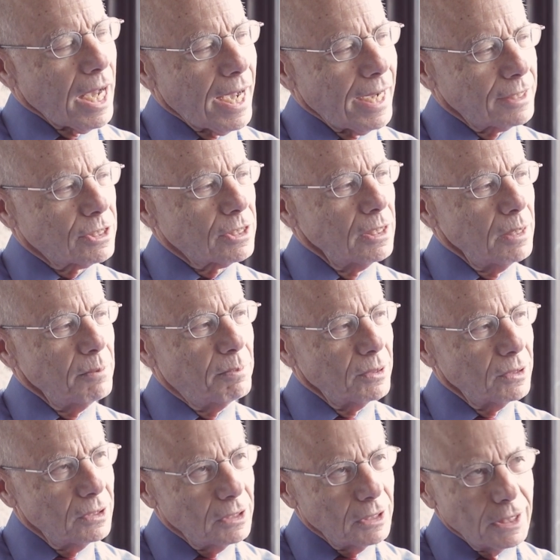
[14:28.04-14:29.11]
actually
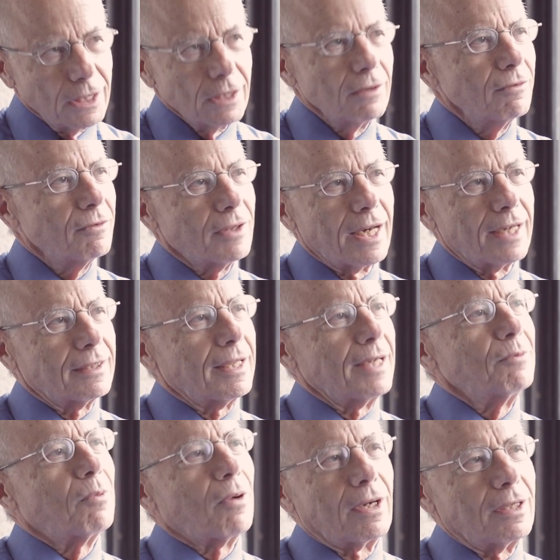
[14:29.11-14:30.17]
believed that
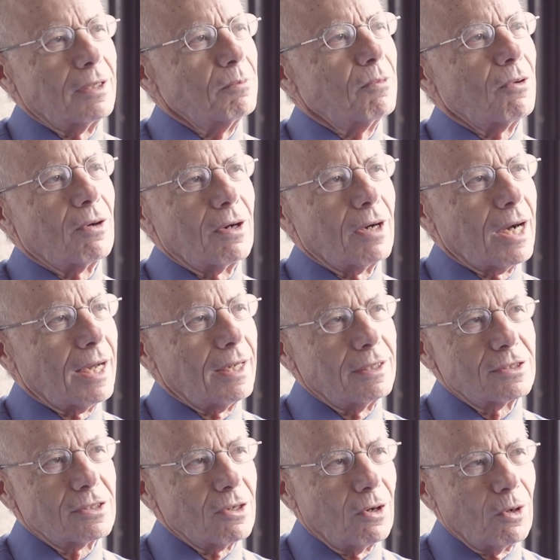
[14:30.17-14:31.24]
they wanted a more
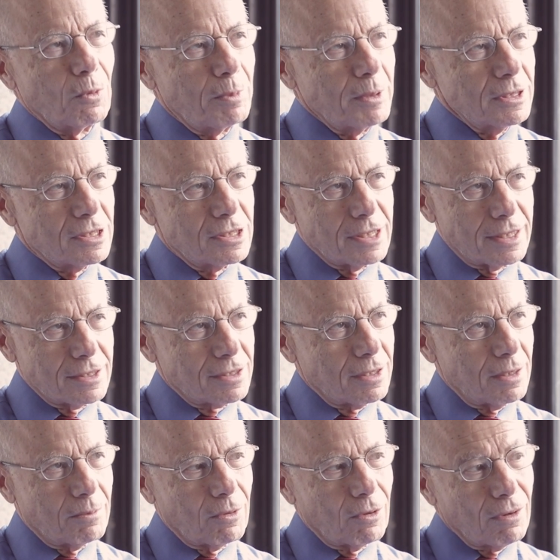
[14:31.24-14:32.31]
honest, open
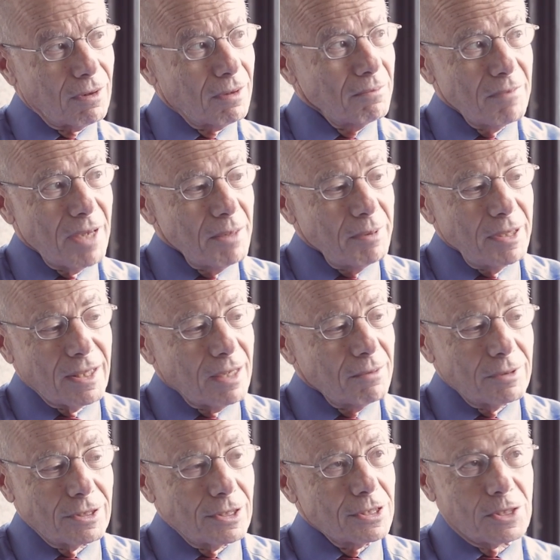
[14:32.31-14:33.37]
system, or maybe they
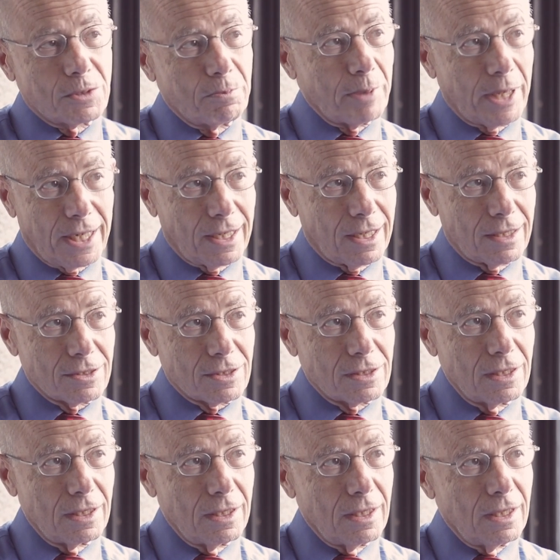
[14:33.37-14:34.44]
were just spinning
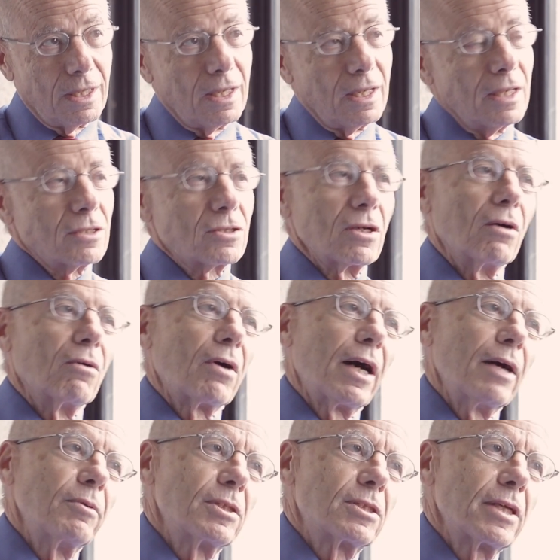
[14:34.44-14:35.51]
us. So
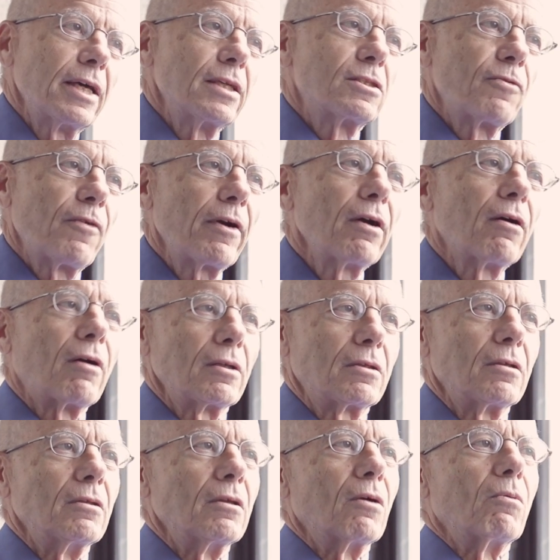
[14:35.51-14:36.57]
I would say it's very
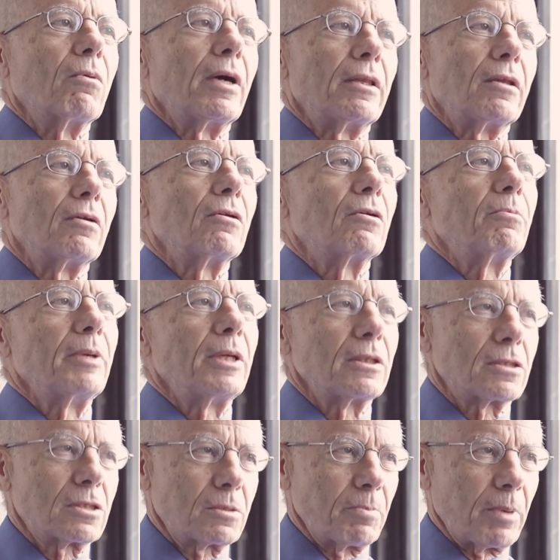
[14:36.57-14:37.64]
hard to know whether you're
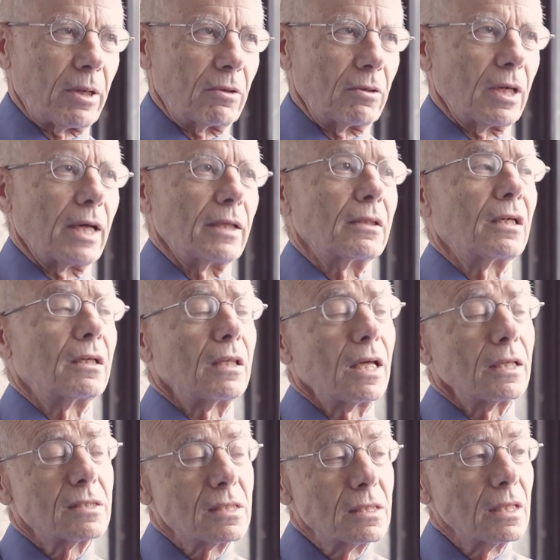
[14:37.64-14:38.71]
being spun or not. Now,
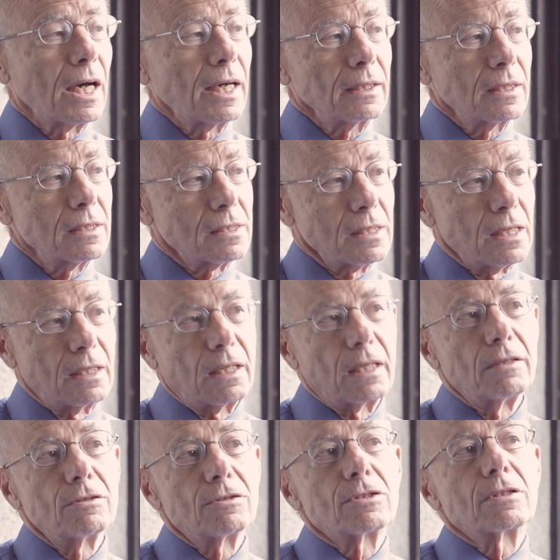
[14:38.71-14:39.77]
that's not to say
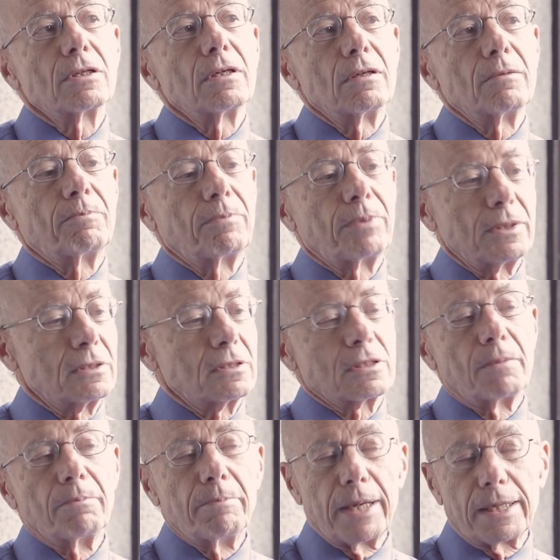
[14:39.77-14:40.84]
that you shouldn't have put
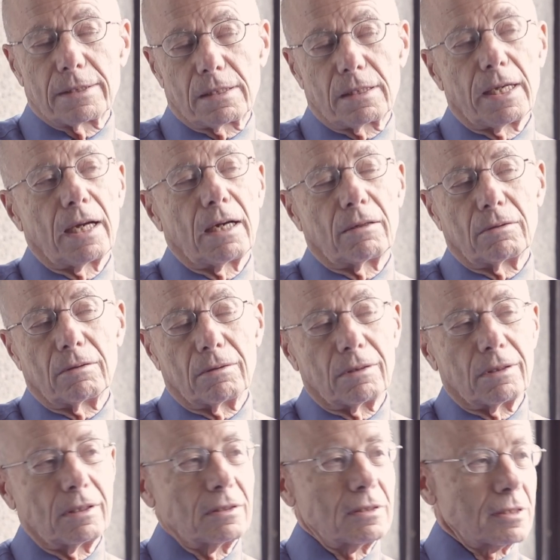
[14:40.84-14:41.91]
some bets down
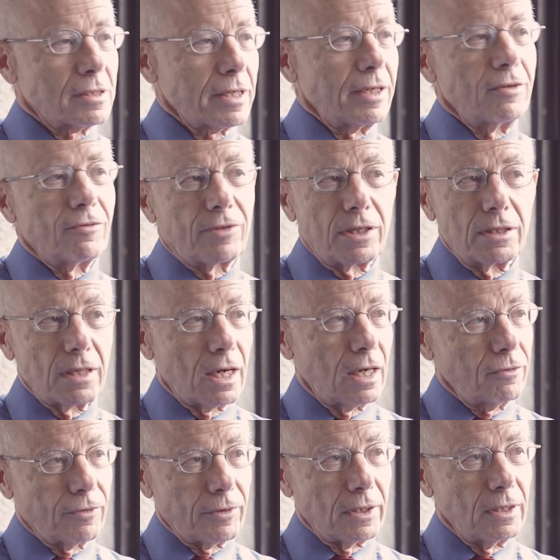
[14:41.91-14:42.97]
on Saif
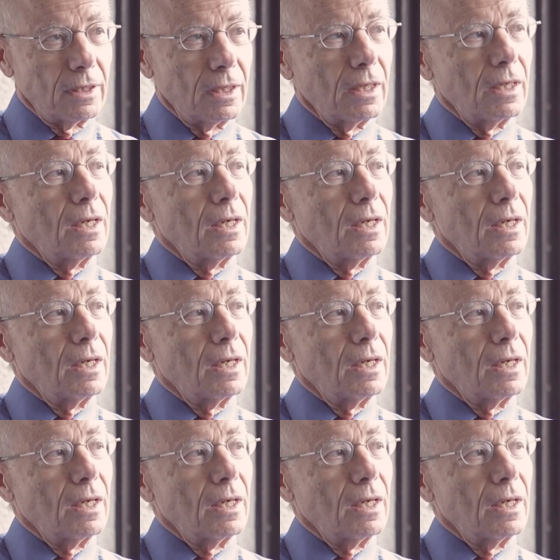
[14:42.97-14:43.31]
Gaddafi.